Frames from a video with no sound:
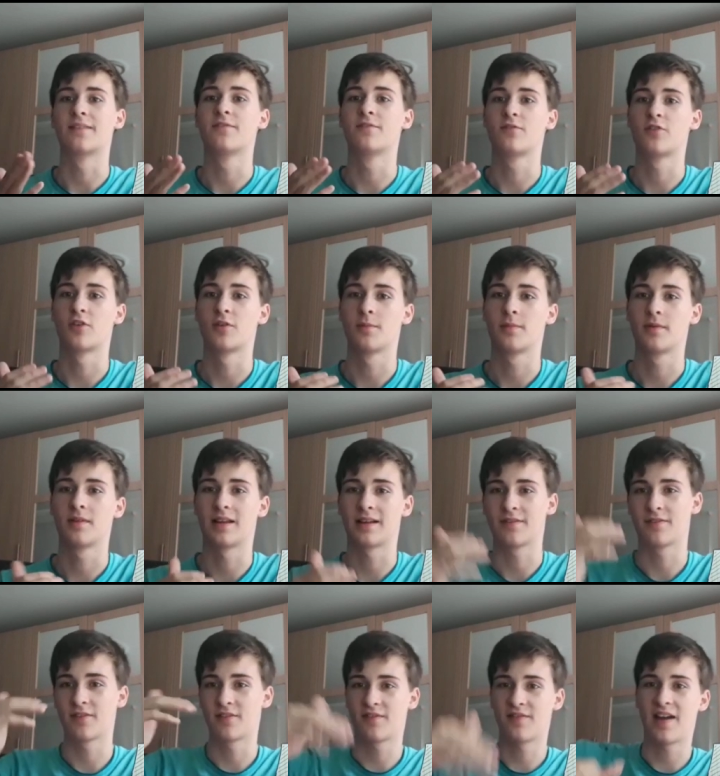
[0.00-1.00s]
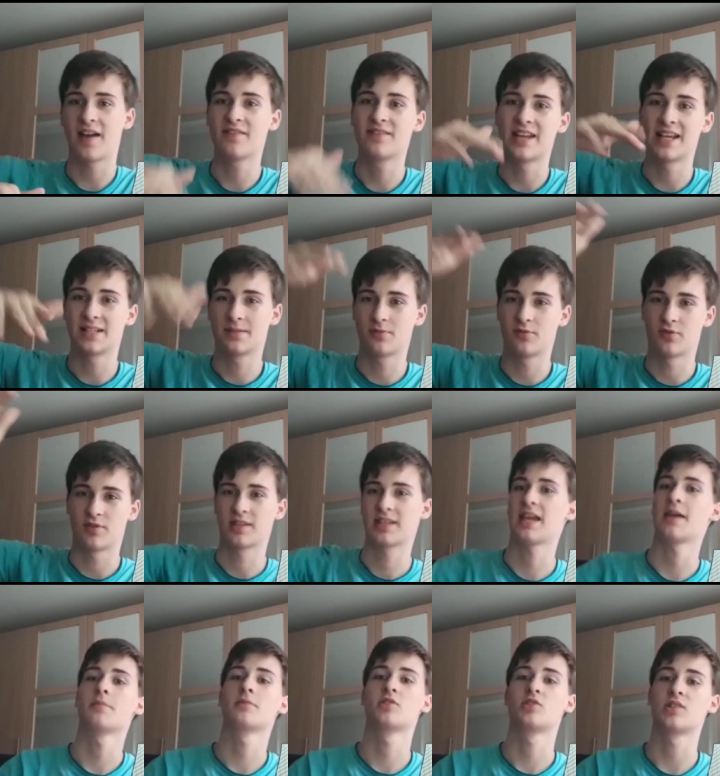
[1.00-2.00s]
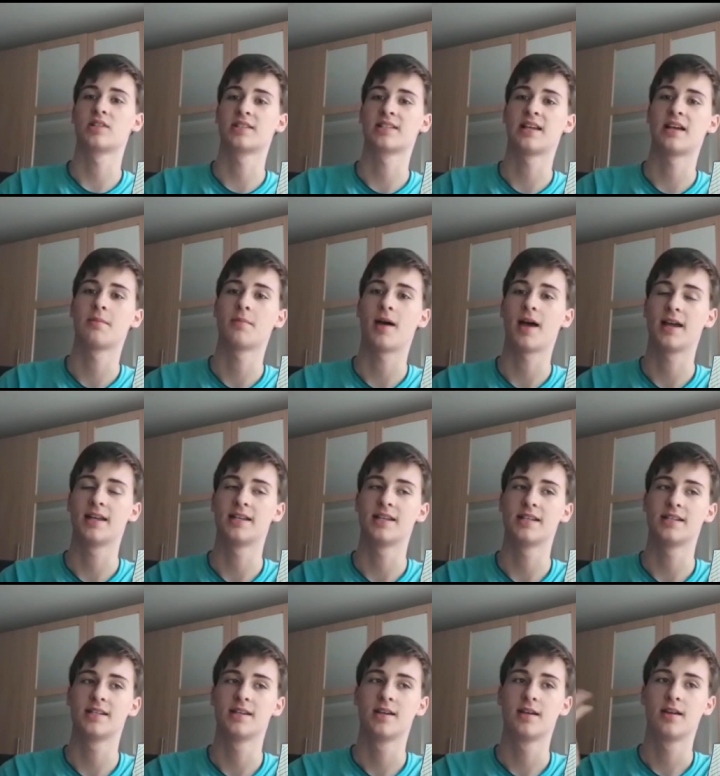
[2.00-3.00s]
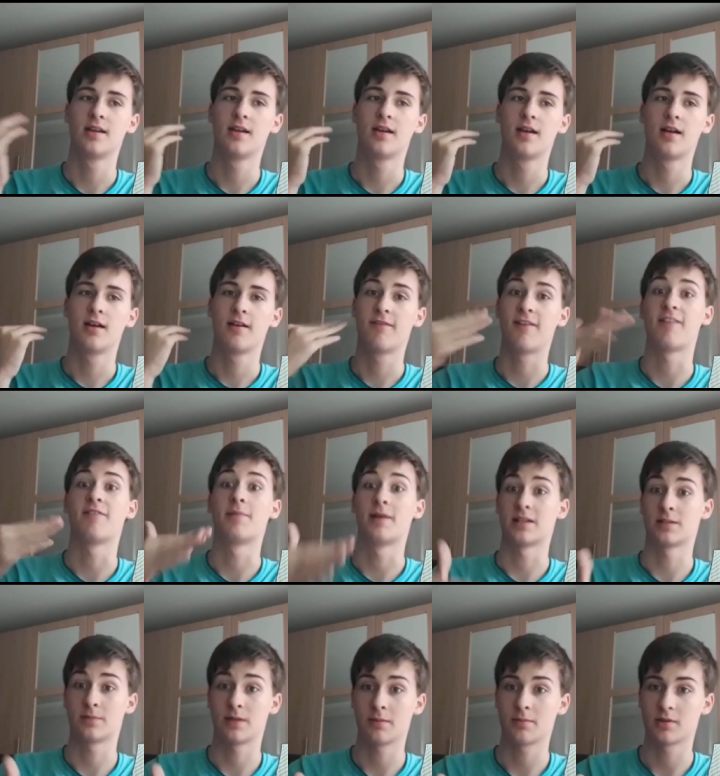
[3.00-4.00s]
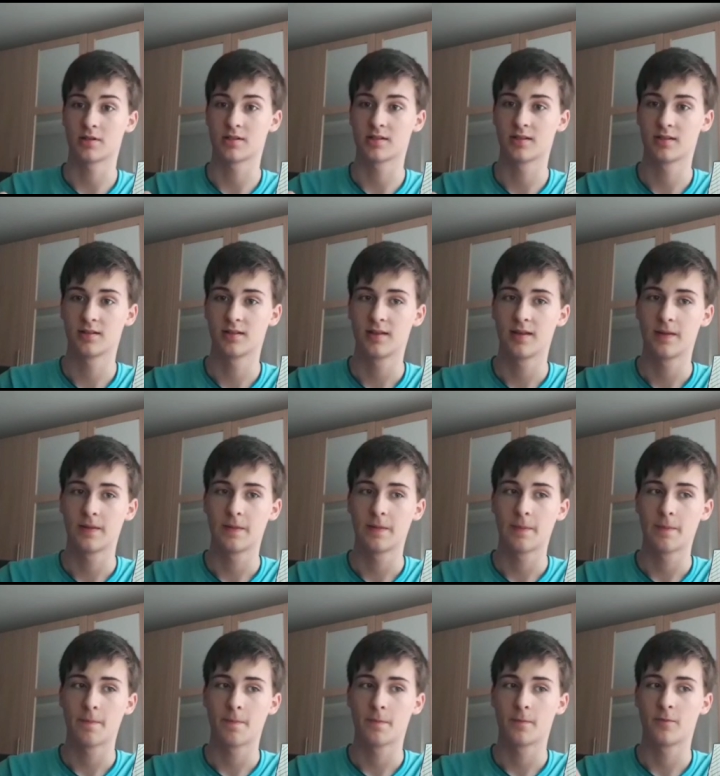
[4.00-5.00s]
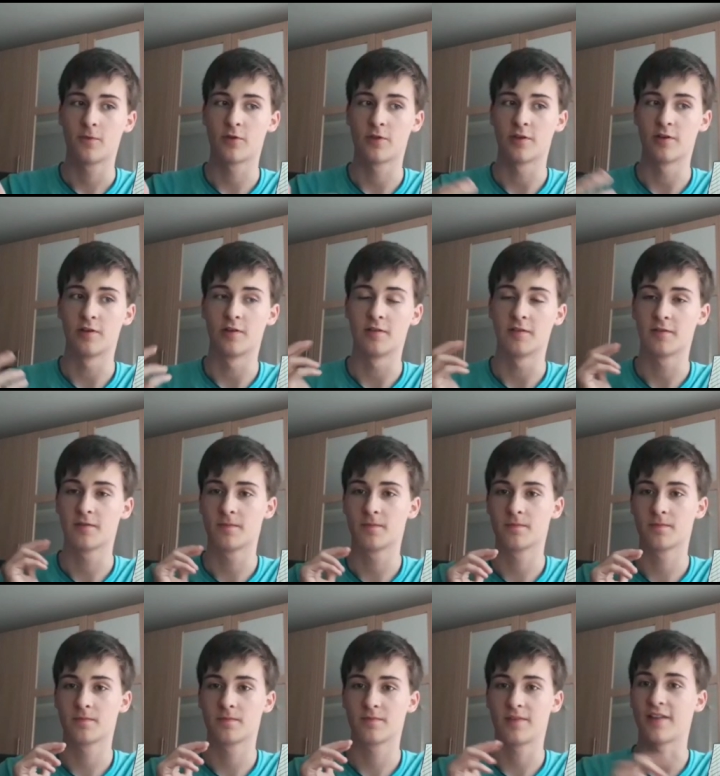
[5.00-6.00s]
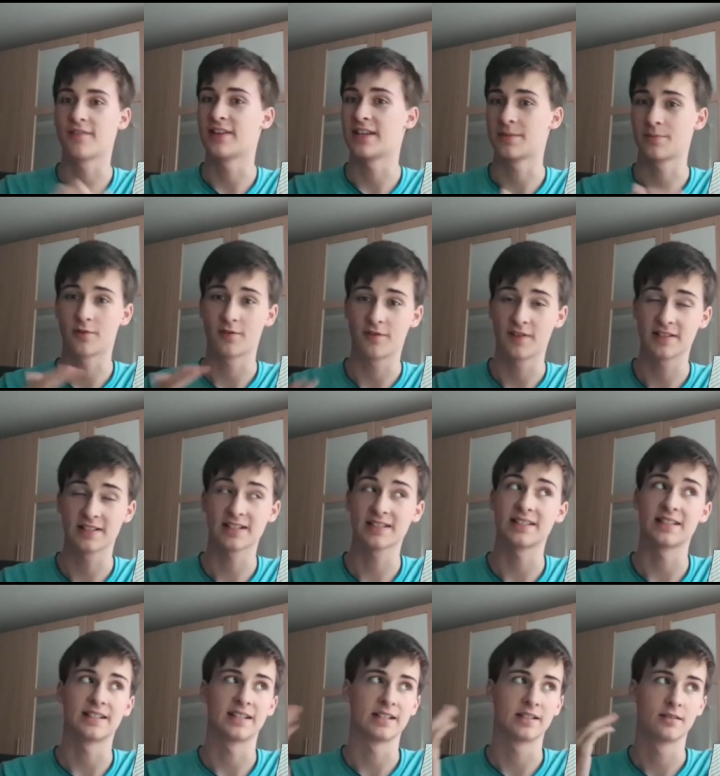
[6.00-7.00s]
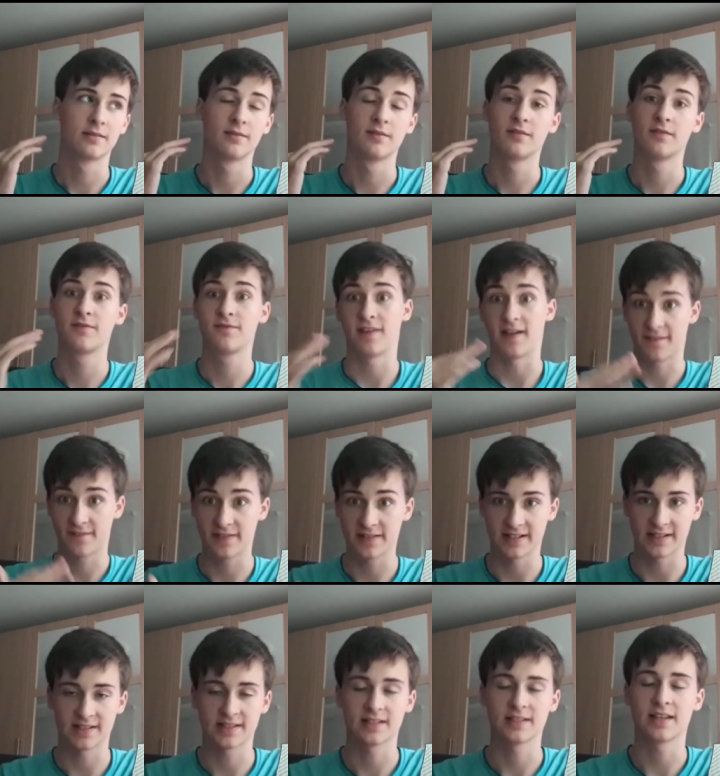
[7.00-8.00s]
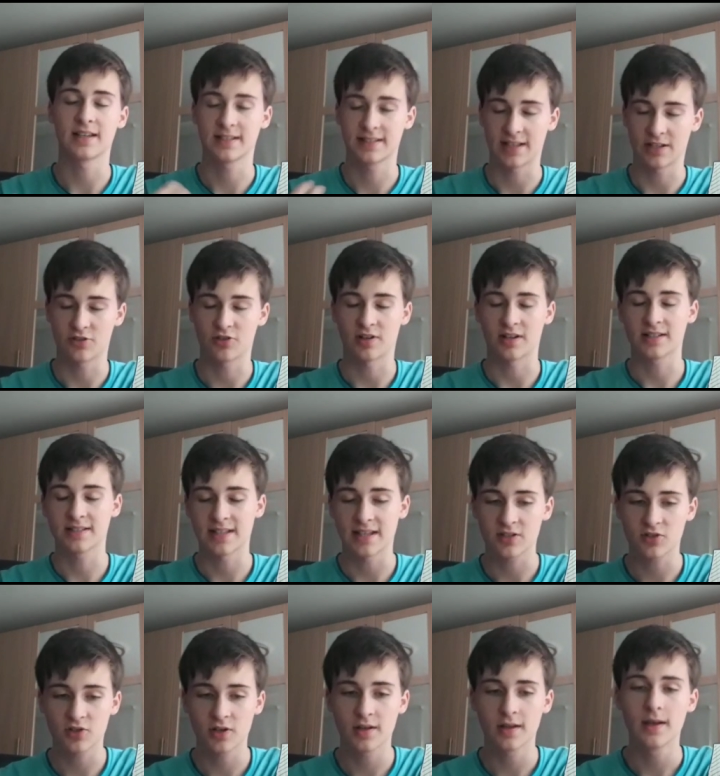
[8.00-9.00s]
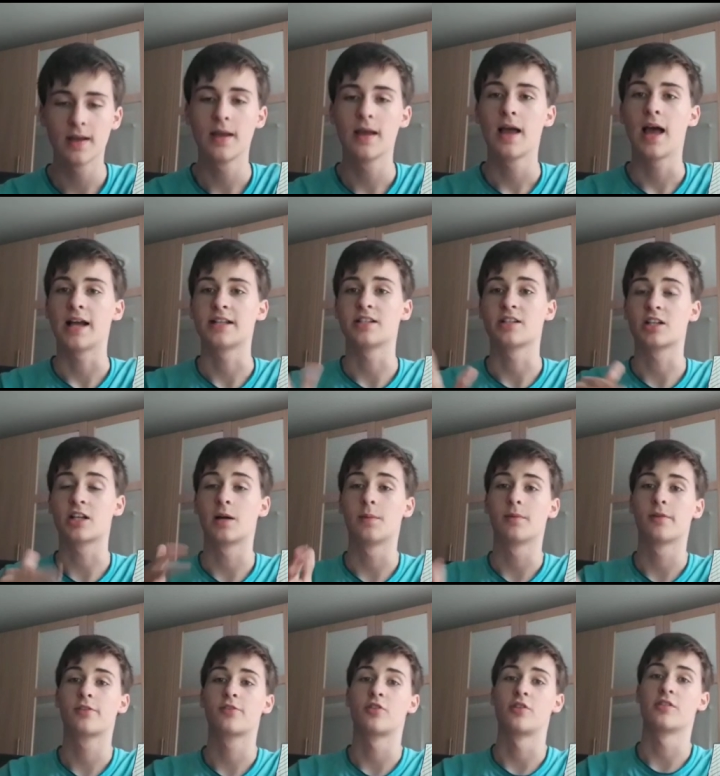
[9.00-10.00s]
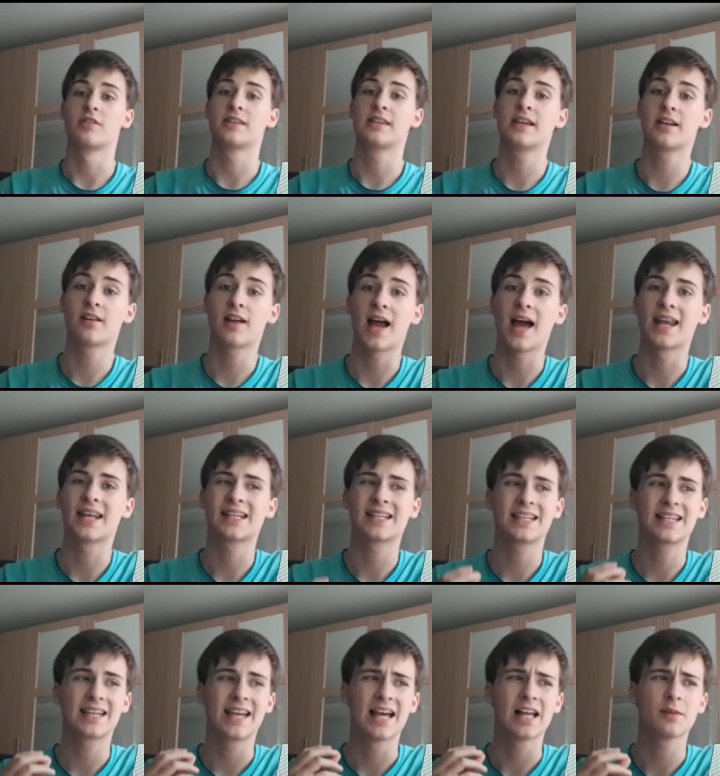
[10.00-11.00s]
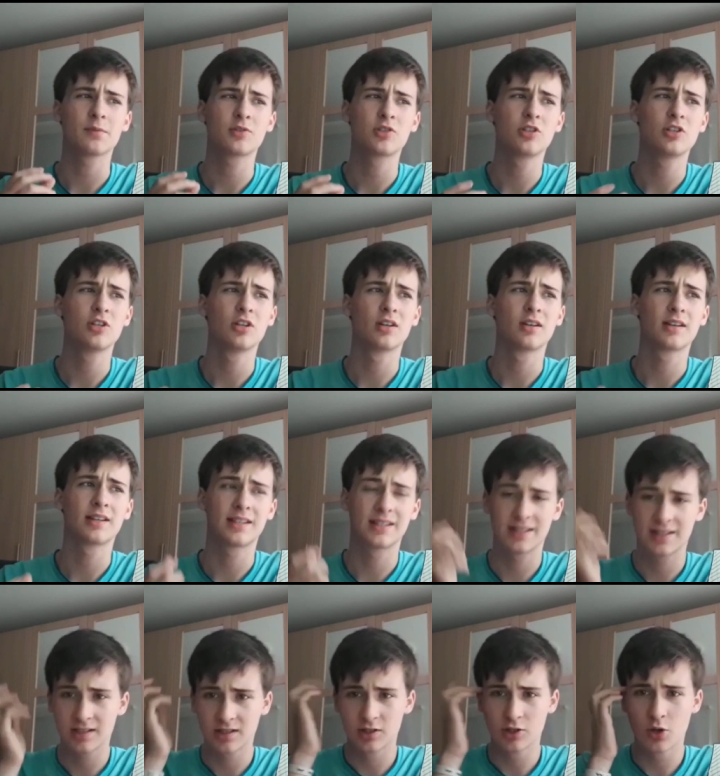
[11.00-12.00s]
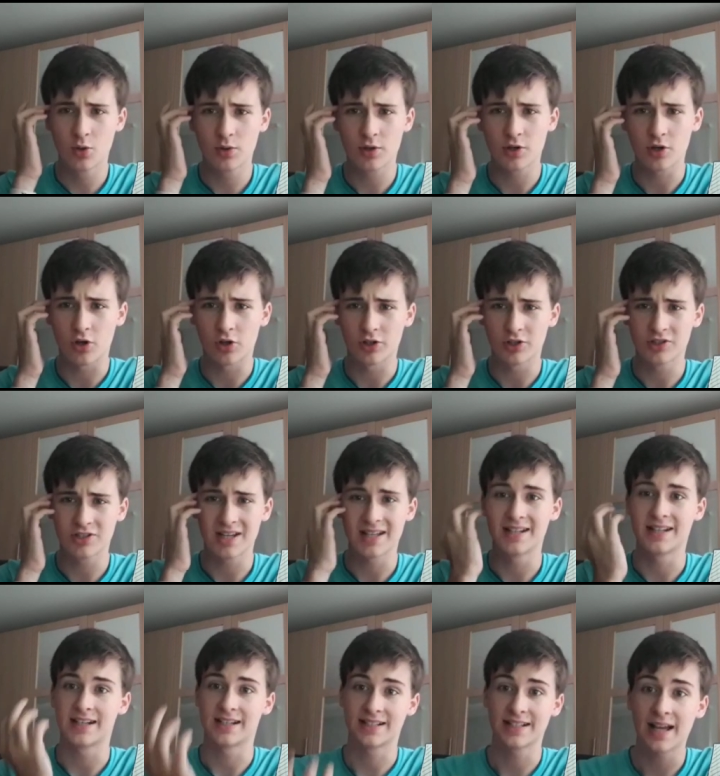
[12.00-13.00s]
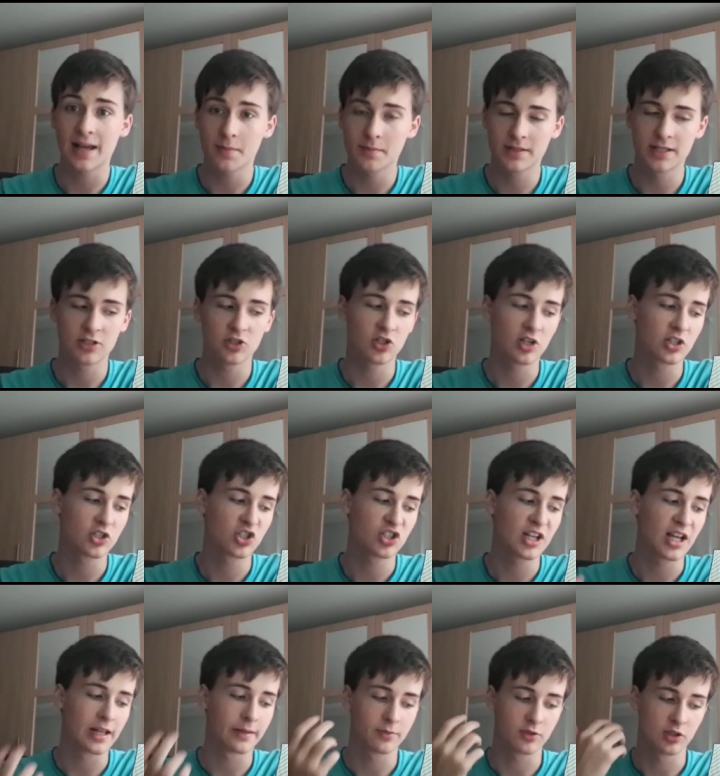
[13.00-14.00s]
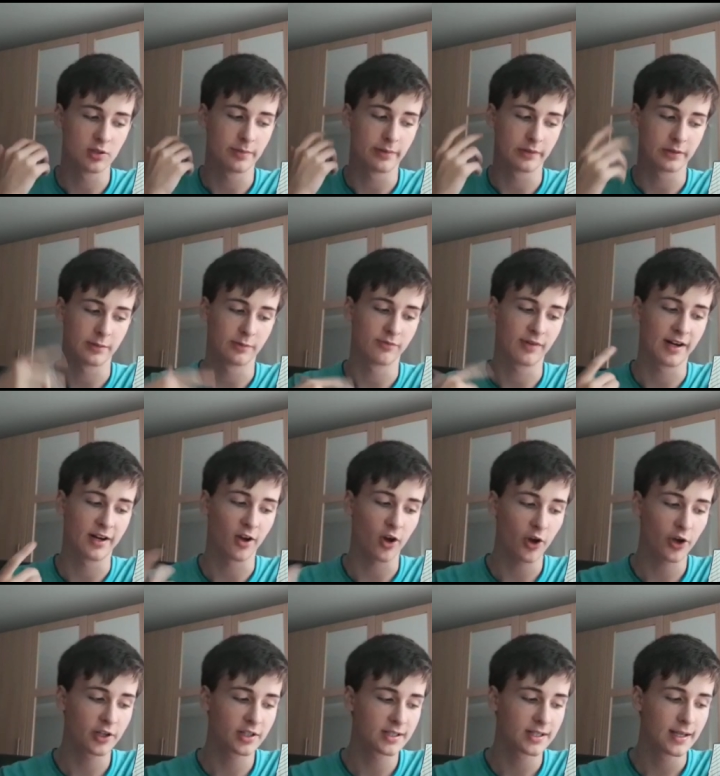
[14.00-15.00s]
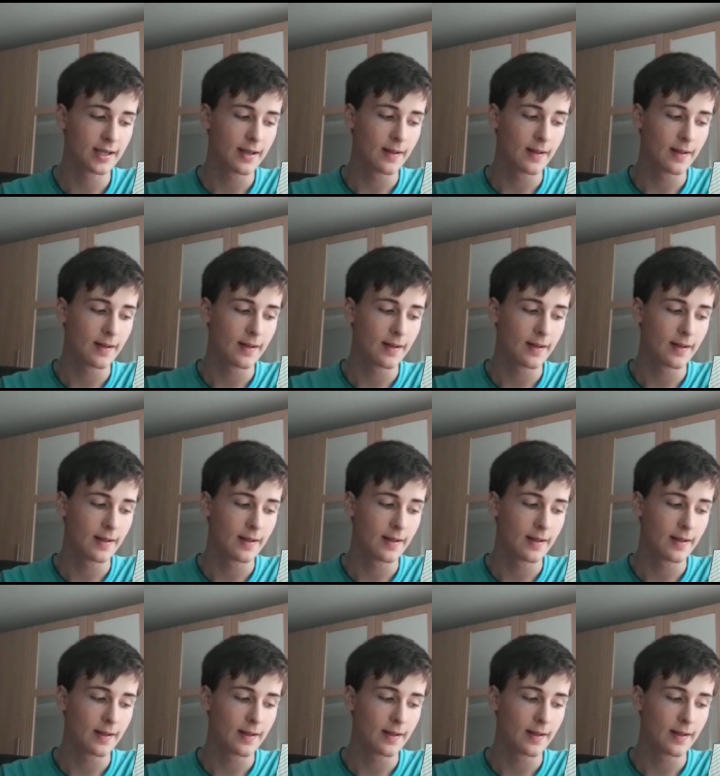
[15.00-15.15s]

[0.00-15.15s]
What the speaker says: For the 5 days for the chemistry exam, I did 5 past papers. For the 5 days for physics, I did 5 physics, etc., etc. I done a couple throughout the year, and it helps you know the knowledge in an exam situation, helps you be able to write it out.